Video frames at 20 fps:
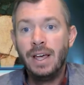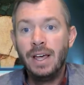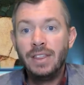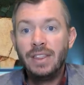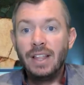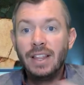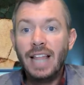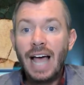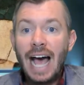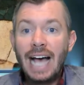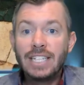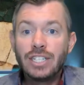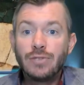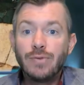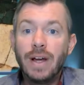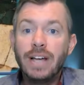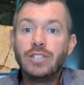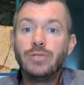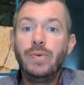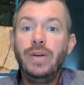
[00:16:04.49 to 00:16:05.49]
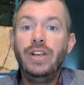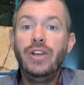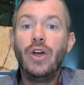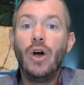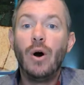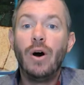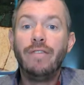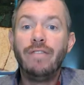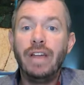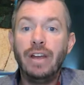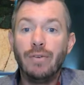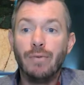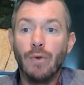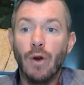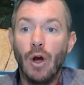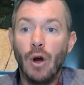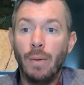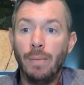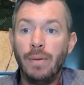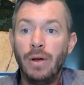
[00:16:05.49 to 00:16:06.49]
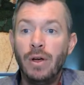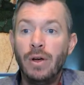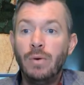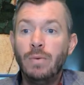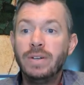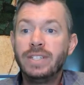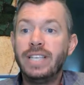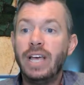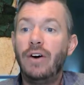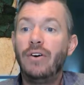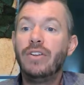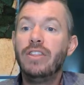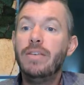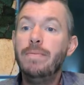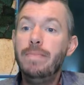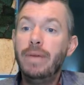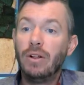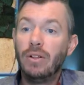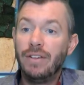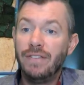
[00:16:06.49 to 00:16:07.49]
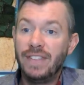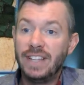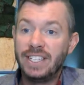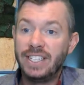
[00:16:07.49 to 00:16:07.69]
The last race we know of in Rome was held in the middle of the